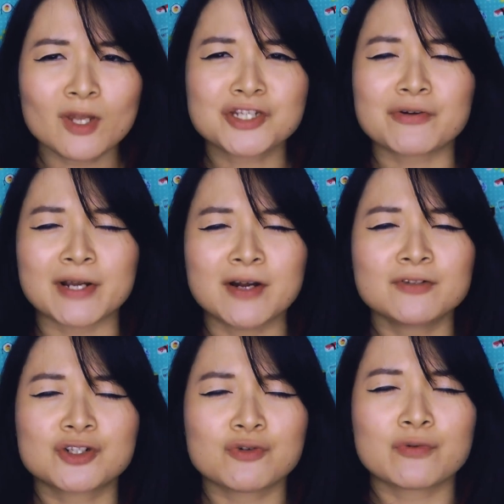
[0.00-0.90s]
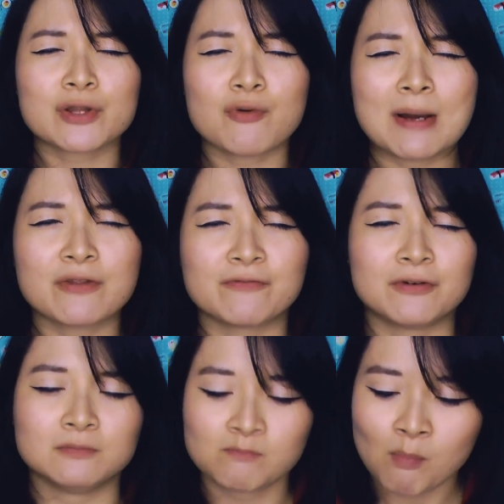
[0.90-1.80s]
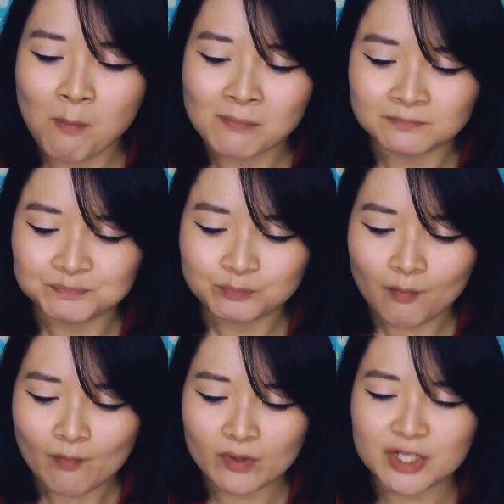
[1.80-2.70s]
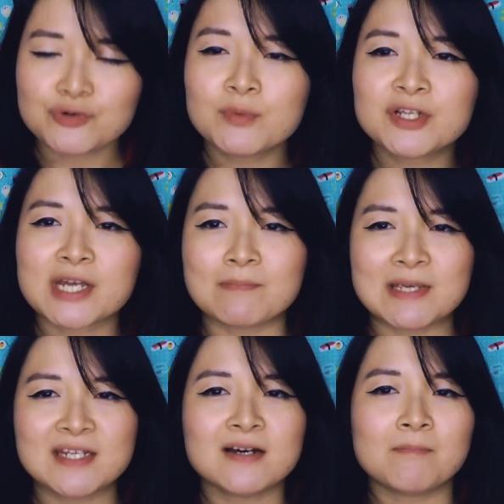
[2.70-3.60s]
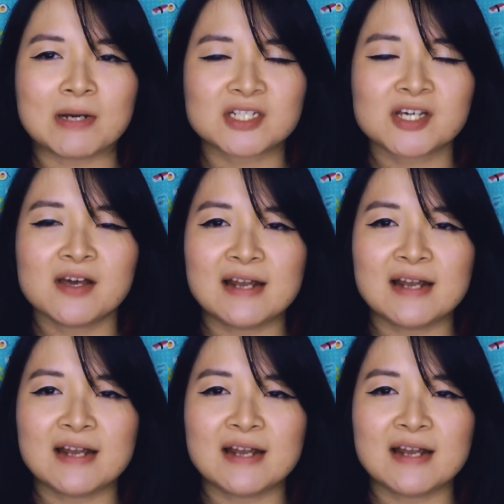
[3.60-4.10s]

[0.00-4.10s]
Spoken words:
Sorry, hard to talk with your mouth full. It's almost like peanut butter,